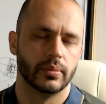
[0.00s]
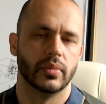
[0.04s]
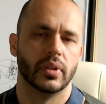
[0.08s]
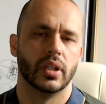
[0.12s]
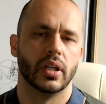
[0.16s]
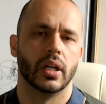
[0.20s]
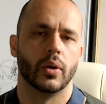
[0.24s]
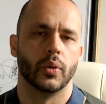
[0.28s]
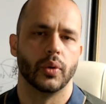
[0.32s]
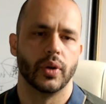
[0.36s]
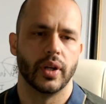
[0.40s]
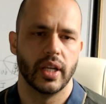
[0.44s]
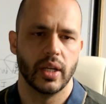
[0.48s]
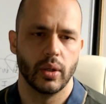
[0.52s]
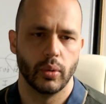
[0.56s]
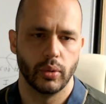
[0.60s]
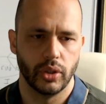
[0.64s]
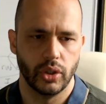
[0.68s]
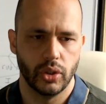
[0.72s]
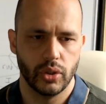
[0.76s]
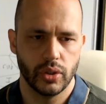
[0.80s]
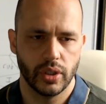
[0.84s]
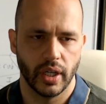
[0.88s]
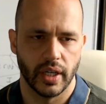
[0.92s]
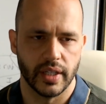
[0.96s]
I want to hear what
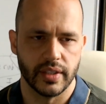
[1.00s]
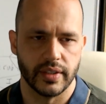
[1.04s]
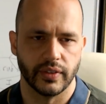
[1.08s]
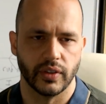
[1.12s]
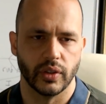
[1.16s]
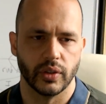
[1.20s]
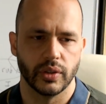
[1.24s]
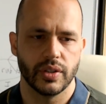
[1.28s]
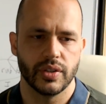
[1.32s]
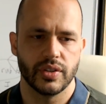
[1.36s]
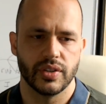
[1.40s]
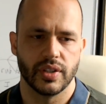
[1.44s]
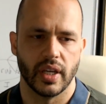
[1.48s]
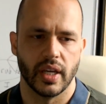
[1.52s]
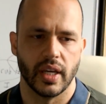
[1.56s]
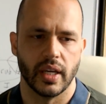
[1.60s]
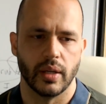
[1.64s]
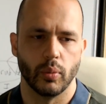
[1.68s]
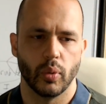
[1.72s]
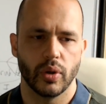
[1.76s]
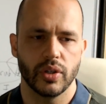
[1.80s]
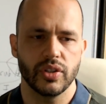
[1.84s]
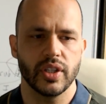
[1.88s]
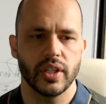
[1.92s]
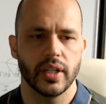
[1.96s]
you guys have got to say. And
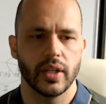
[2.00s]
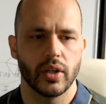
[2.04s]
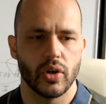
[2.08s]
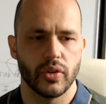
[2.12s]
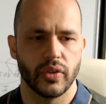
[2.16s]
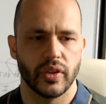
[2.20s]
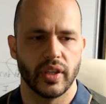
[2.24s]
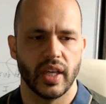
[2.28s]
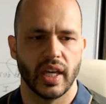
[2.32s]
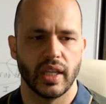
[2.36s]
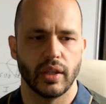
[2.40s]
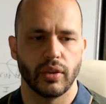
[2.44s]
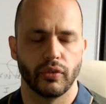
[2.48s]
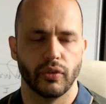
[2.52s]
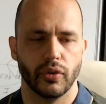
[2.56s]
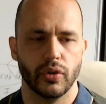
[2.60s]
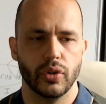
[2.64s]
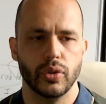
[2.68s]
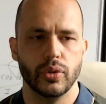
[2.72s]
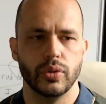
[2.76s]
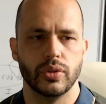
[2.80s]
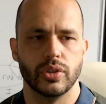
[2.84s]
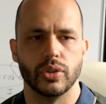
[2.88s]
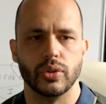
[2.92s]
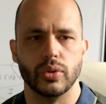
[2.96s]
once I got that through
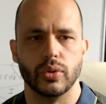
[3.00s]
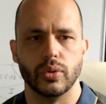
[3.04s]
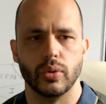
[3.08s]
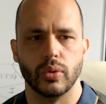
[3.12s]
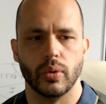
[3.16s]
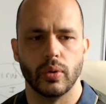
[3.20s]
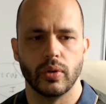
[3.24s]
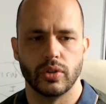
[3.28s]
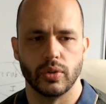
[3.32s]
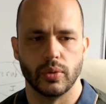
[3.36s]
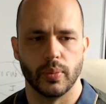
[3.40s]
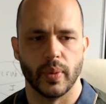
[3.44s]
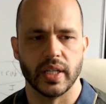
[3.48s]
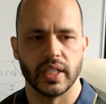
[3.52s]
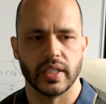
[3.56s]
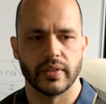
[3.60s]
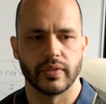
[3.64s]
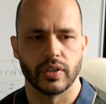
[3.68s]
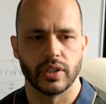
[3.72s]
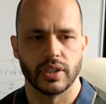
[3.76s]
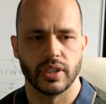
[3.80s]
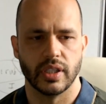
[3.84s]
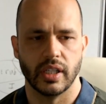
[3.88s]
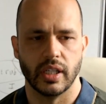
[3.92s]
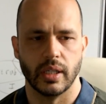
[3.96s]
to my different
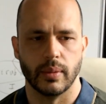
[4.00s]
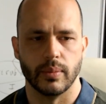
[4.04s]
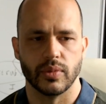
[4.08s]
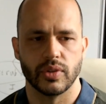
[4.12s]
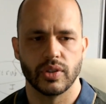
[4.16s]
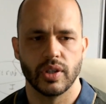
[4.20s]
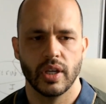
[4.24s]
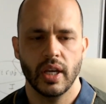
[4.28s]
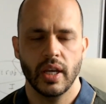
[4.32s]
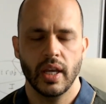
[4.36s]
teams,